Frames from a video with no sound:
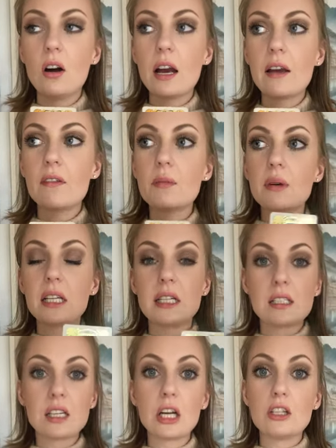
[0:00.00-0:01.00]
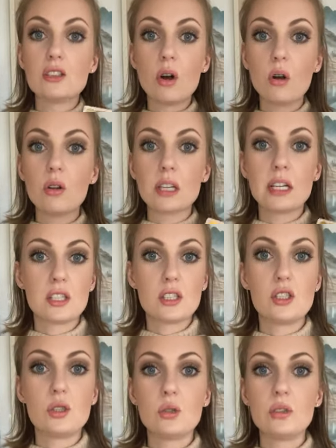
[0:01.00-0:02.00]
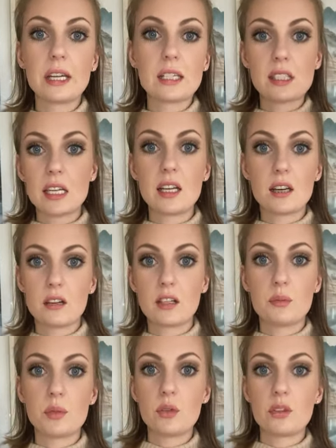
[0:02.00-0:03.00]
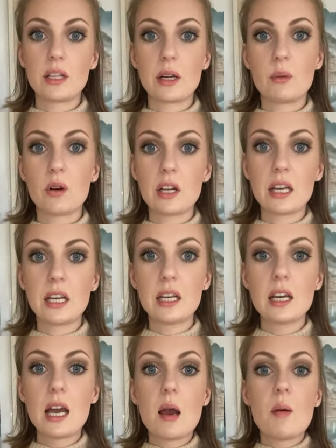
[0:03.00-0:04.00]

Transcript: everybody is an adult in a suit, like sitting on a computer, like working.